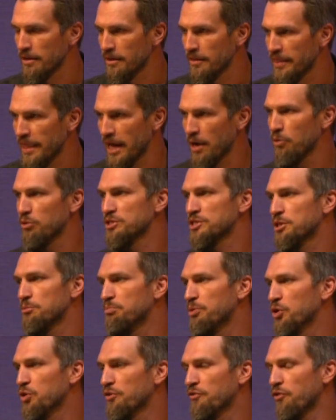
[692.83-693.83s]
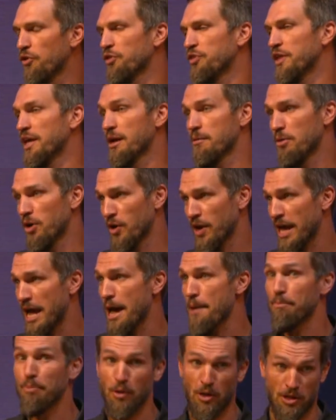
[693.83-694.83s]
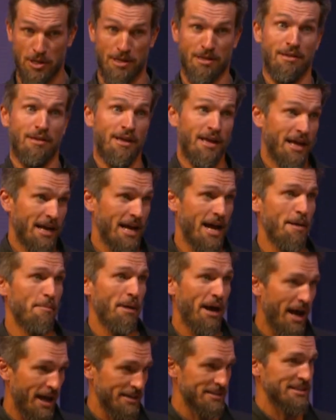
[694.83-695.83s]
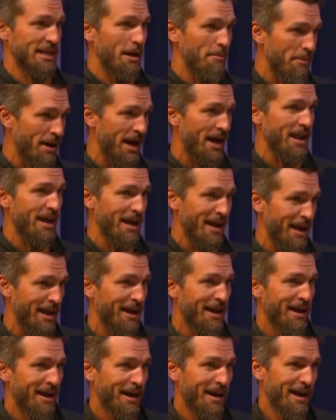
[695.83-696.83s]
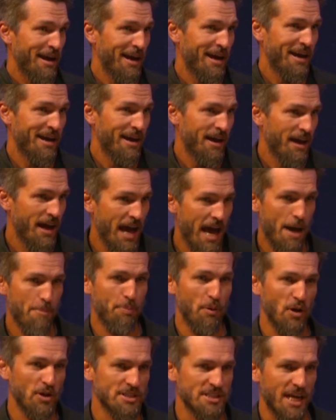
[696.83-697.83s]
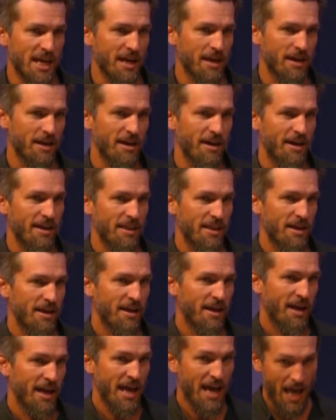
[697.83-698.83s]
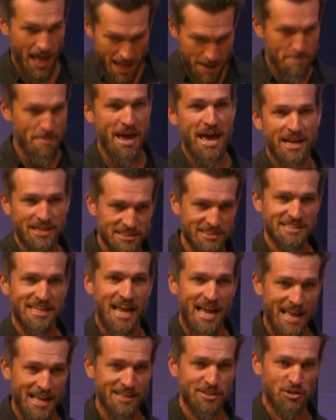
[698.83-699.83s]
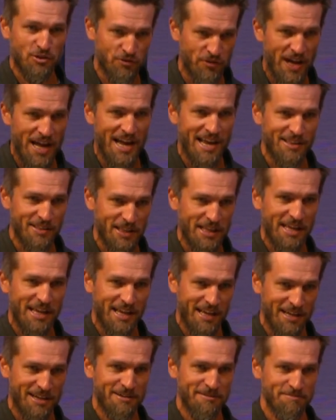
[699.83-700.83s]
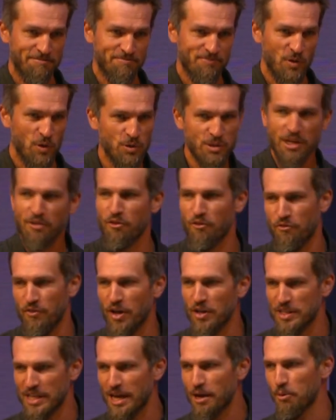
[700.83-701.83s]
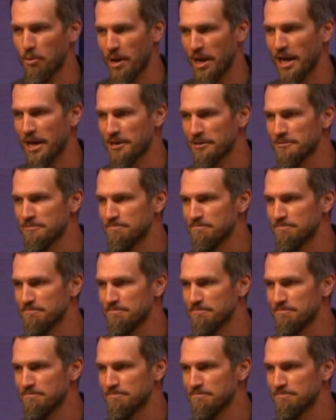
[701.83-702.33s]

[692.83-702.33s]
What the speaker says: That was the beautiful thing about Apple. Come on, somebody. Apple, it's like, it makes sense, finally. Who's ever felt that way?